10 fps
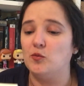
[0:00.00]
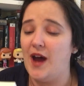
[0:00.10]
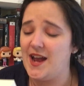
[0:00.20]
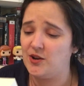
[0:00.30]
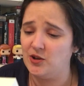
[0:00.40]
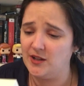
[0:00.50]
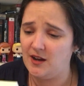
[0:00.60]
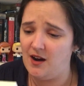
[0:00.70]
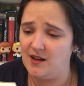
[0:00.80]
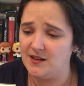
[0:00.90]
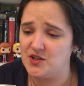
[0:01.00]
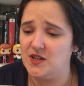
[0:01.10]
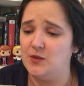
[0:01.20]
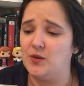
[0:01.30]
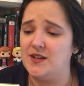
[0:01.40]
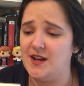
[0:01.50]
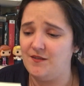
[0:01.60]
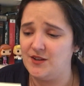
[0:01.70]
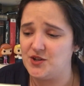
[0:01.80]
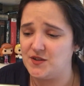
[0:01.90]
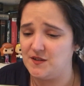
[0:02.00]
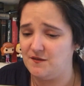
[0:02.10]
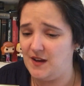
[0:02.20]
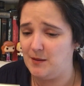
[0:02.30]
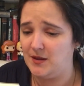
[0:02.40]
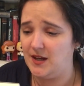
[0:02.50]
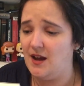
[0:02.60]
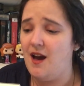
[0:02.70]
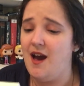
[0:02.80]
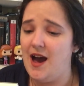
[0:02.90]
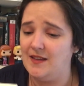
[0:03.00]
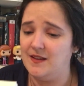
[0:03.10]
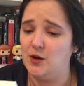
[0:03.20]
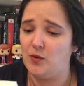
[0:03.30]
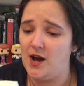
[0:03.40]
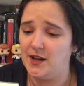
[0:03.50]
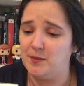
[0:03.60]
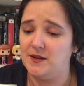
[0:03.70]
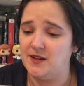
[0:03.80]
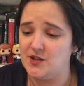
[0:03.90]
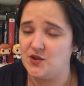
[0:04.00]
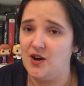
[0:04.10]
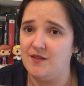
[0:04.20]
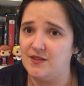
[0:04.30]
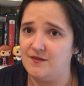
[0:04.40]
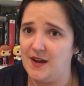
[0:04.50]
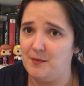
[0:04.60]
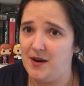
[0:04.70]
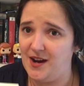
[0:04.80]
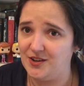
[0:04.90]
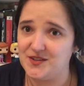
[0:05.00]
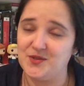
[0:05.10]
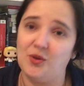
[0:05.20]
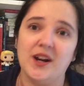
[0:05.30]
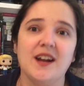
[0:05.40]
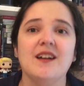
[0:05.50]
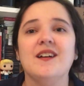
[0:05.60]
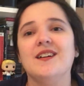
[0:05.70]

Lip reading: radical ecology, redefinitions of family, and the erotic potential of the vampire story.